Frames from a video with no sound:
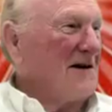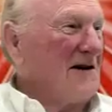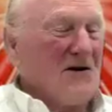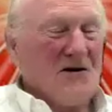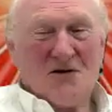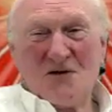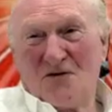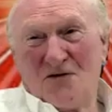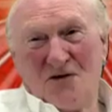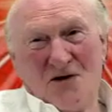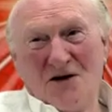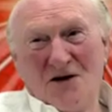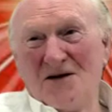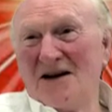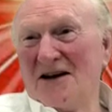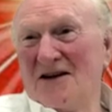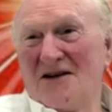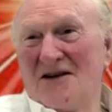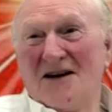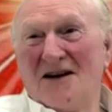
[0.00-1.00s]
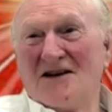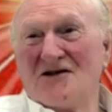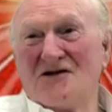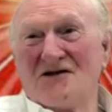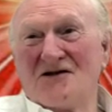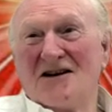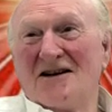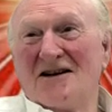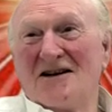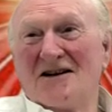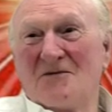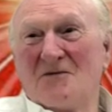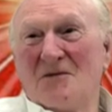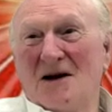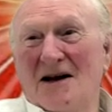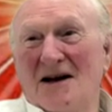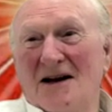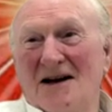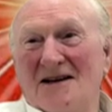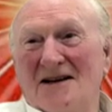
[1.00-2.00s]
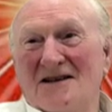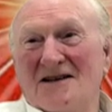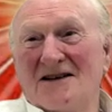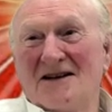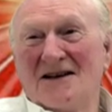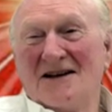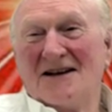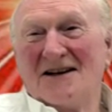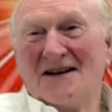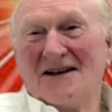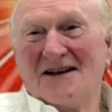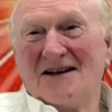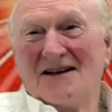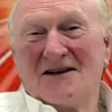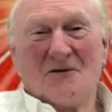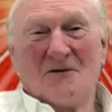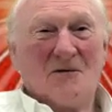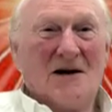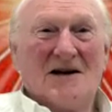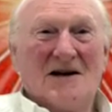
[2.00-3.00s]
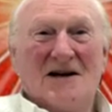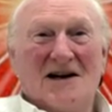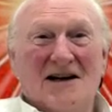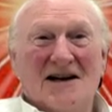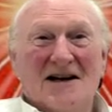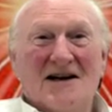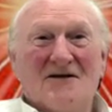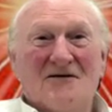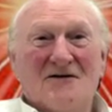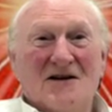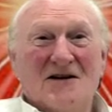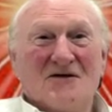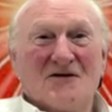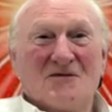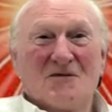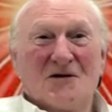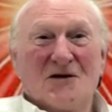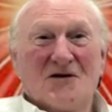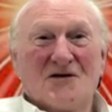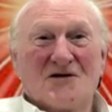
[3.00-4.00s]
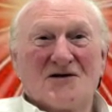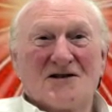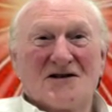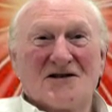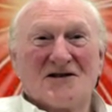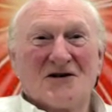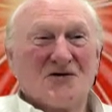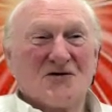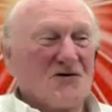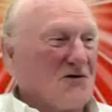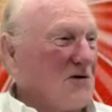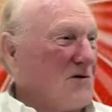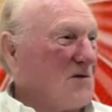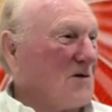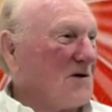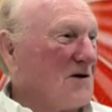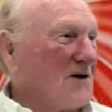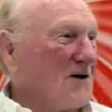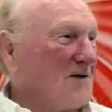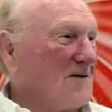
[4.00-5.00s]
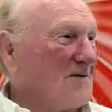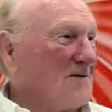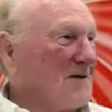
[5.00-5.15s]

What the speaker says: You'll find that things you did in the past, they'll make you laugh even because they're so stupid, you know.